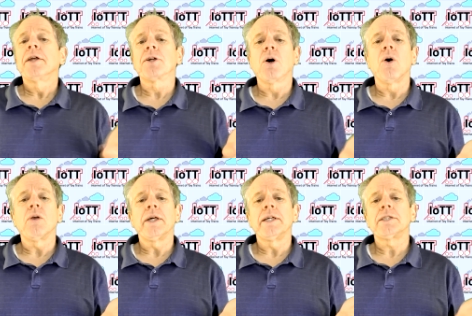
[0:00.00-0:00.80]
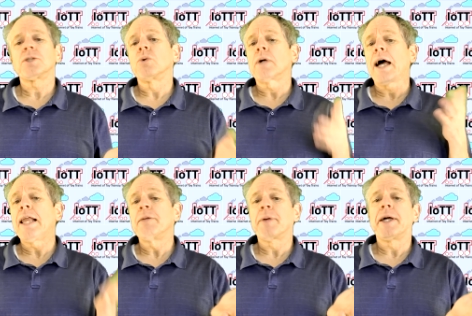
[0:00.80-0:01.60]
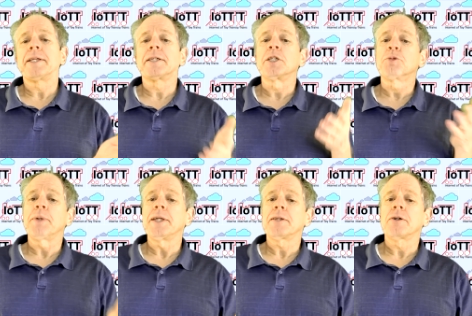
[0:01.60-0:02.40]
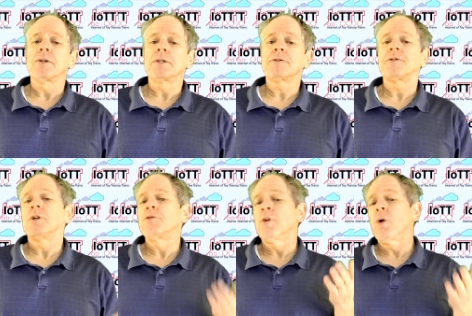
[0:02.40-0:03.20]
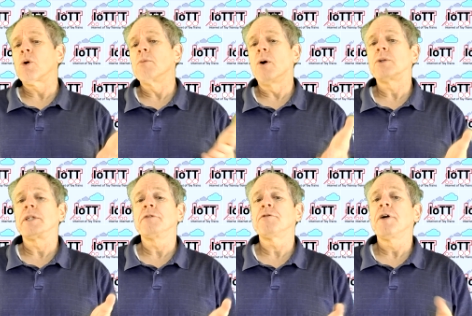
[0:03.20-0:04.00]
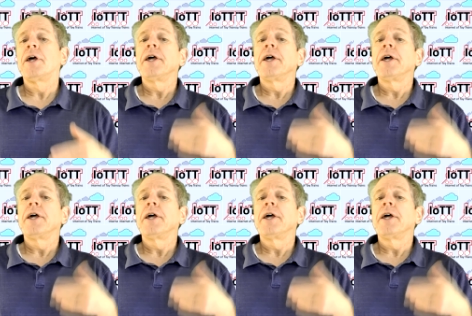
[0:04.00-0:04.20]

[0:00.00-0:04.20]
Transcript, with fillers: The goal is to calibrate the speed curve of a locomotive